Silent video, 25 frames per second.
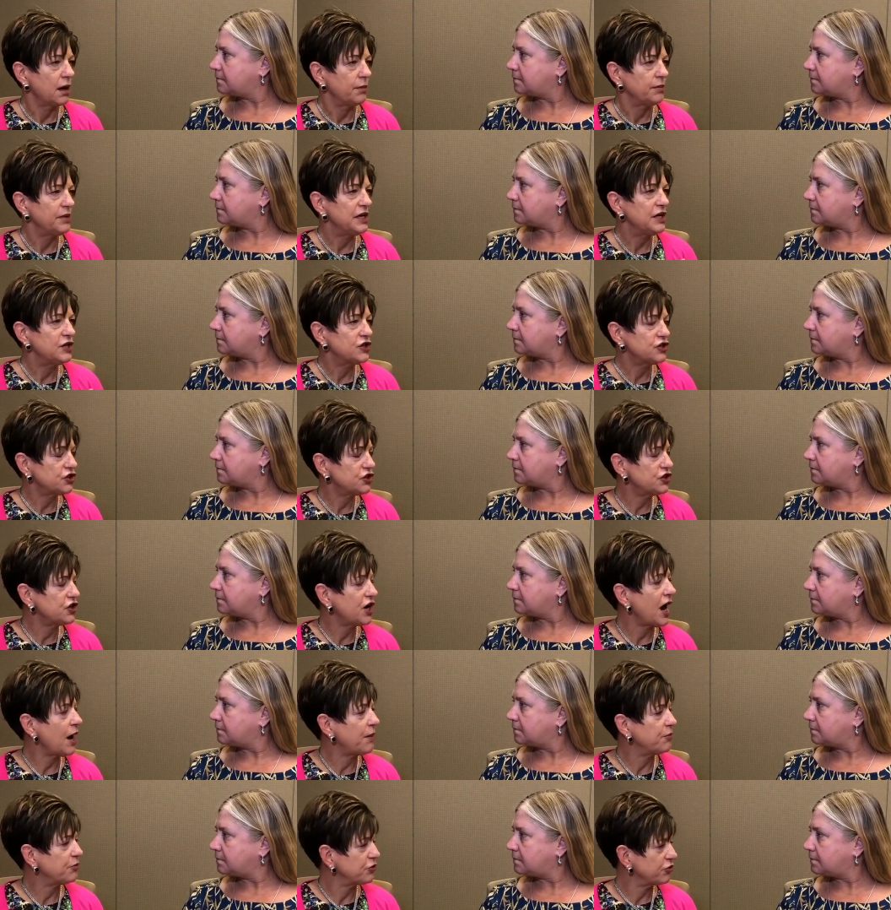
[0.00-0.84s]
Speaker 1: each
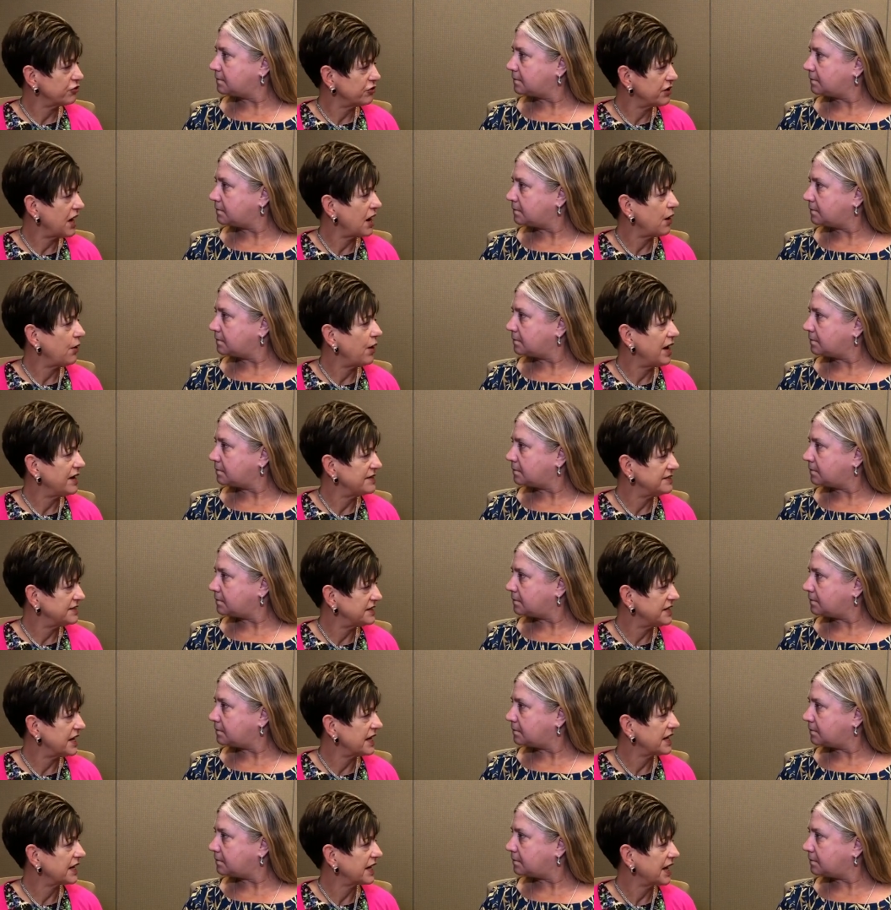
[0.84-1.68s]
chapter now has
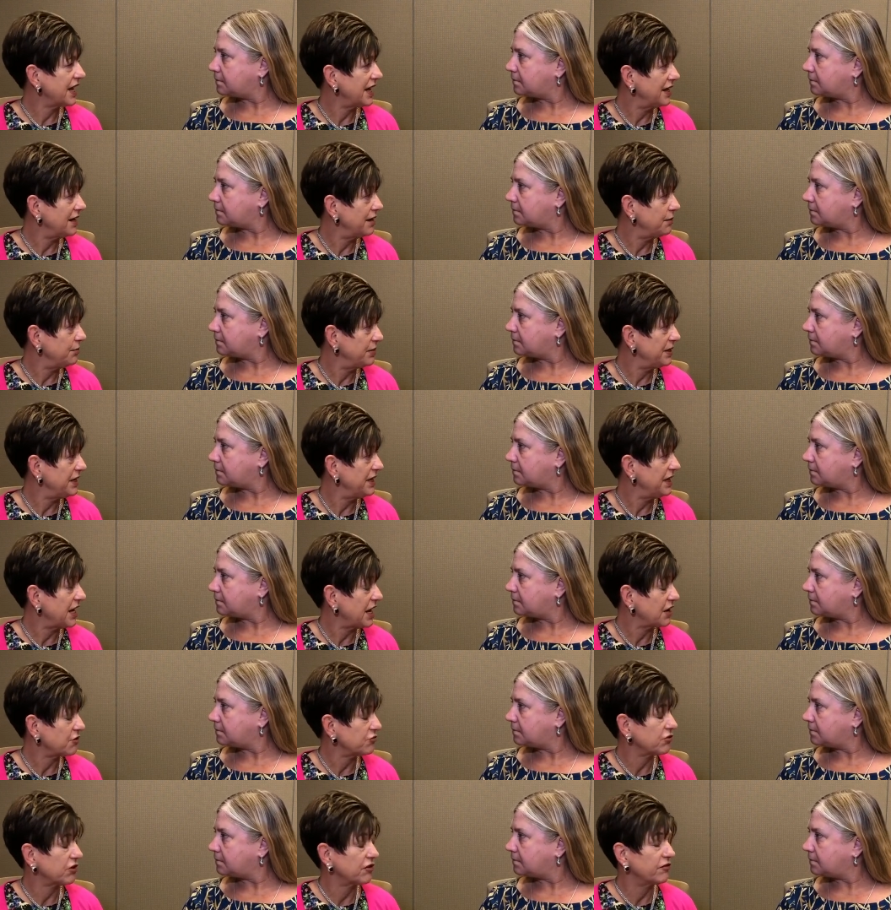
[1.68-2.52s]
dedicated
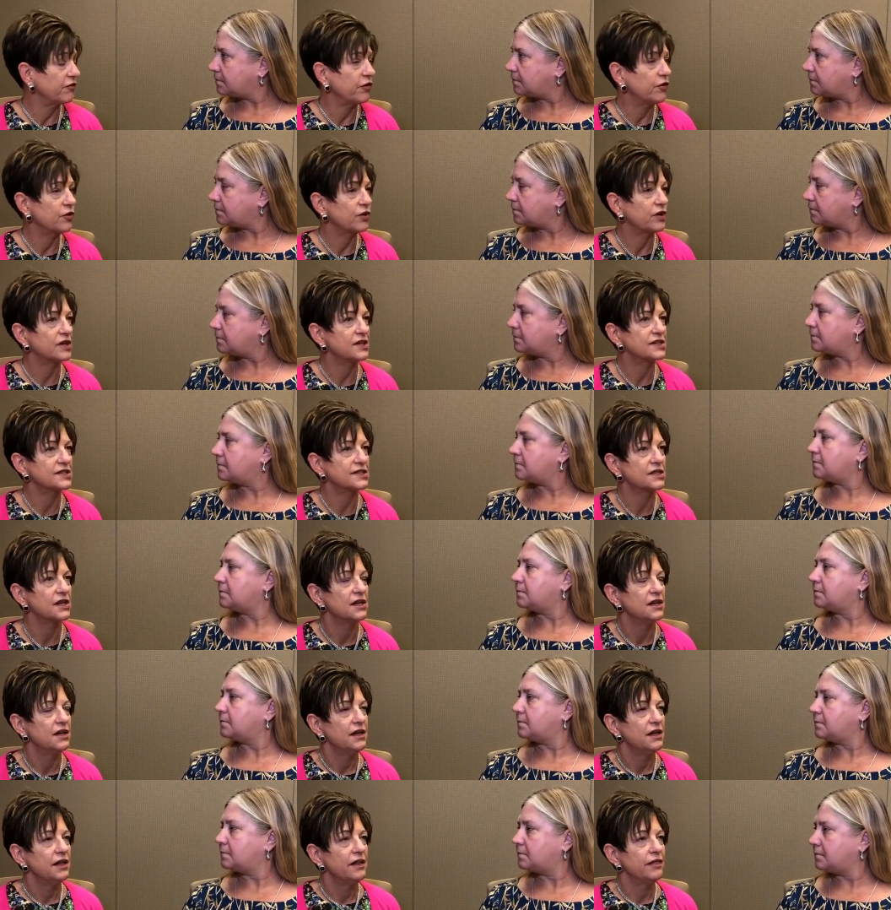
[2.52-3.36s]
pediatric focus.
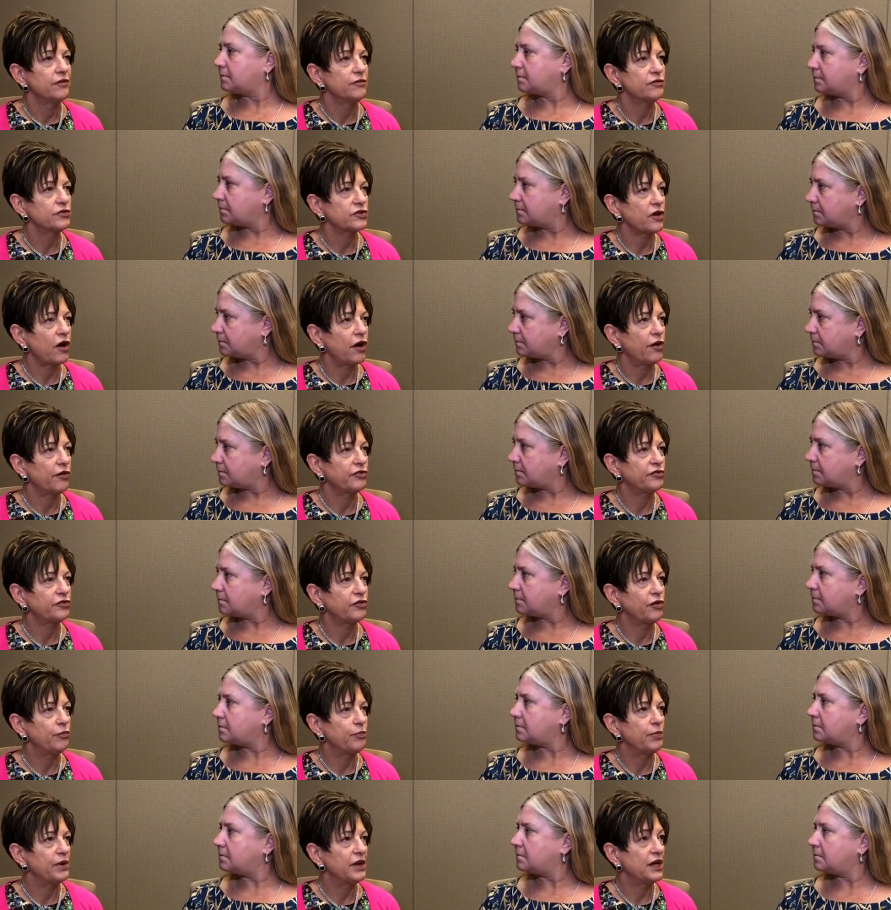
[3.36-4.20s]
There's
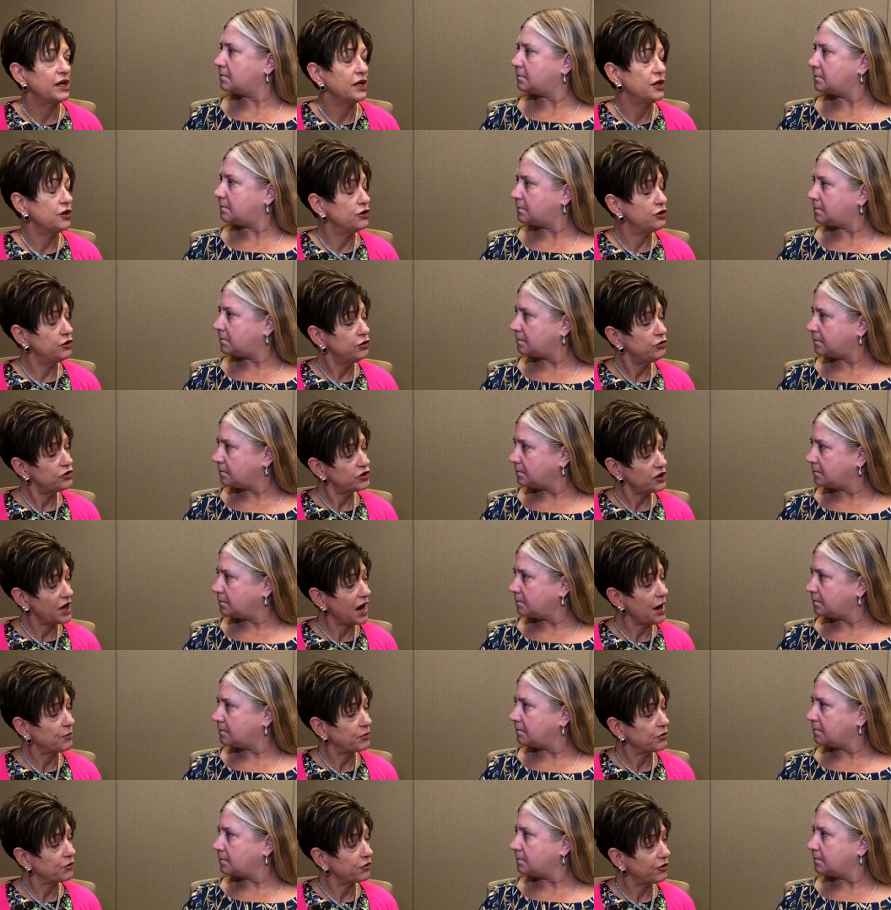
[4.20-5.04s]
also been a new
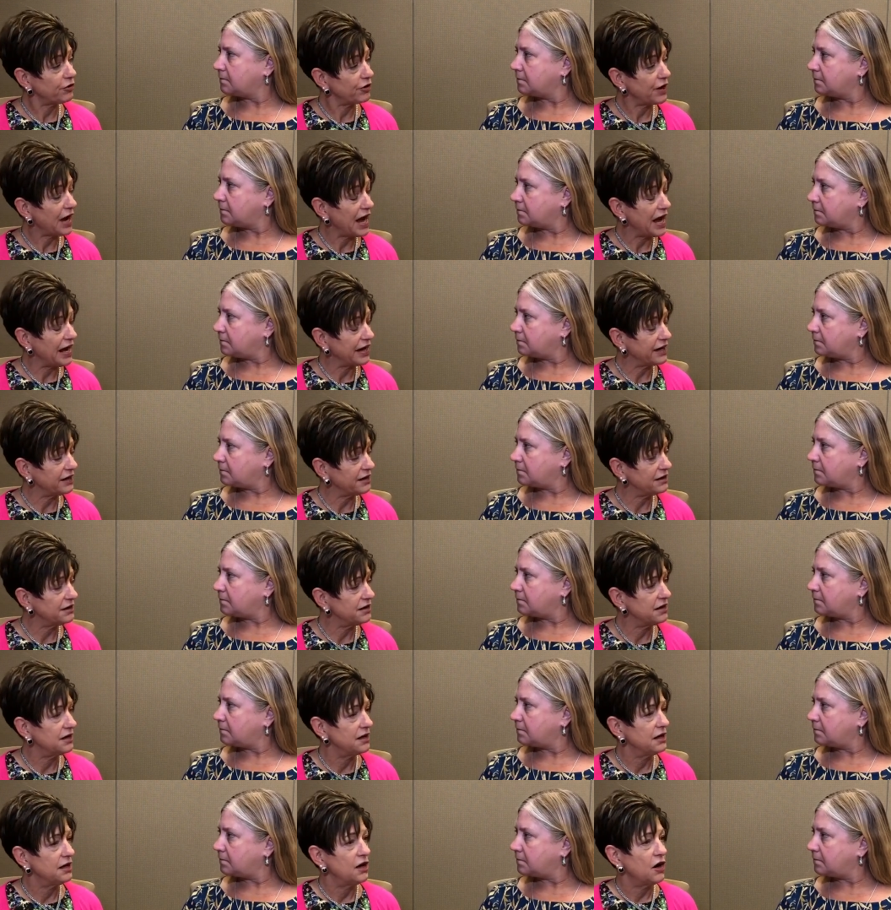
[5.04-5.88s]
chapter
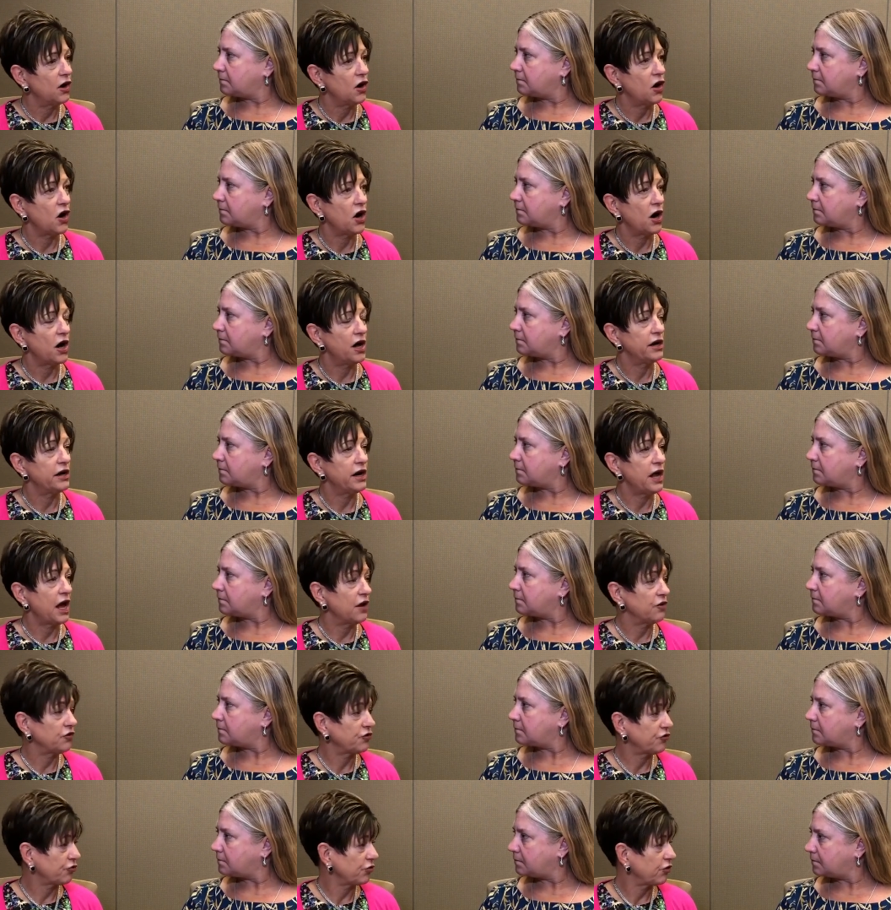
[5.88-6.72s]
added on
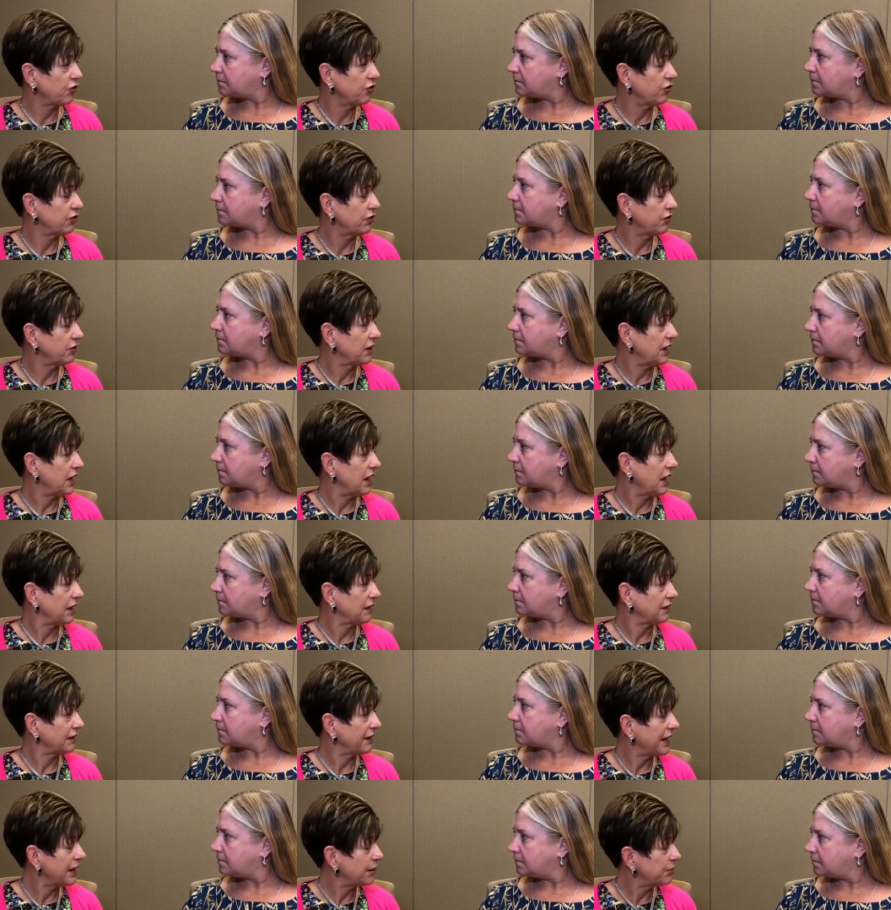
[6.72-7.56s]
enteral
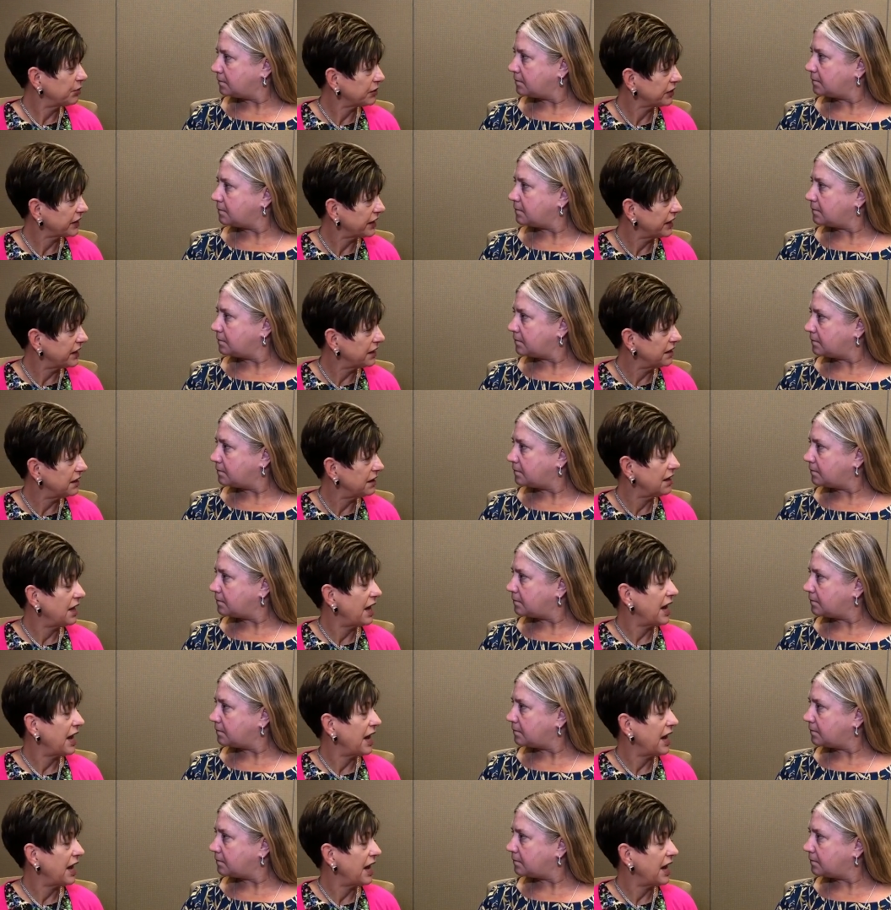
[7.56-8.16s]
labeling